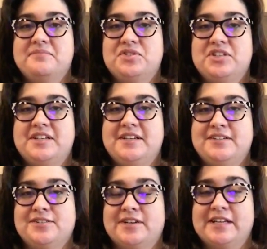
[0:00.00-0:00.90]
She
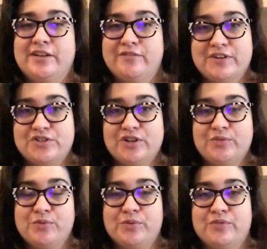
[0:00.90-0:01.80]
started getting frustrated
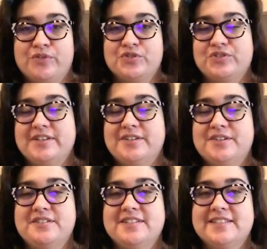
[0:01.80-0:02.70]
with one of her
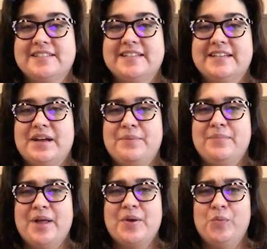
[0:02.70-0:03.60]
drills, and I'm
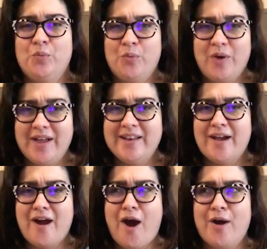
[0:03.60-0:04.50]
like, what
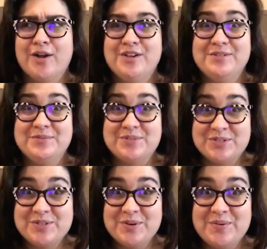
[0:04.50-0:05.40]
are you
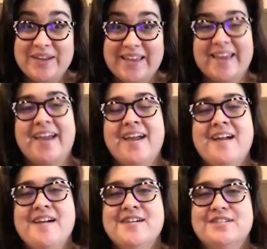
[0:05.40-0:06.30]
doing?
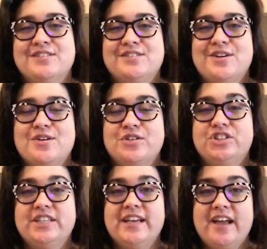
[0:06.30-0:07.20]
So
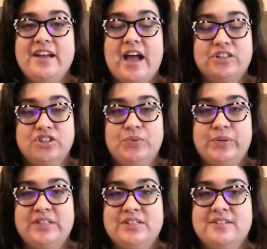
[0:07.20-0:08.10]
she actually
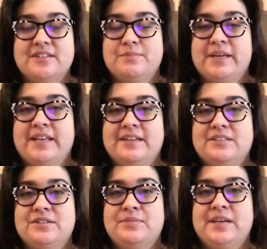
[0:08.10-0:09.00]
went into explaining it
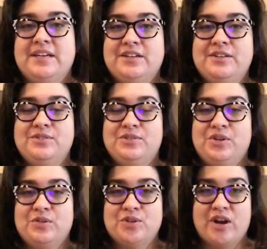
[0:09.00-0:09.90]
to me,
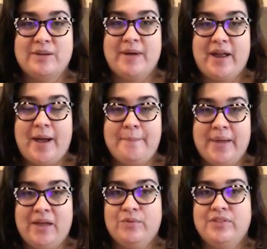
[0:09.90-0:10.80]
talking about how
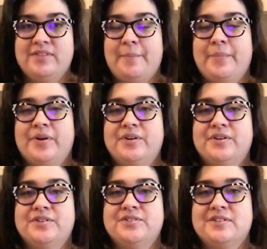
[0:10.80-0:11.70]
paint with
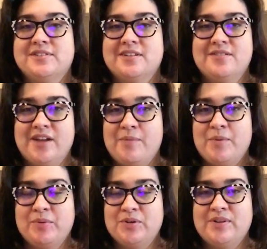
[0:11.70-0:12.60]
numbers. And I was like, oh, yeah, I
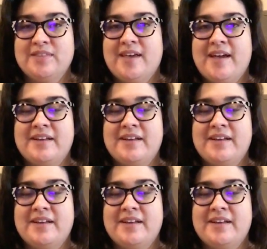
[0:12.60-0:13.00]
remember doing that.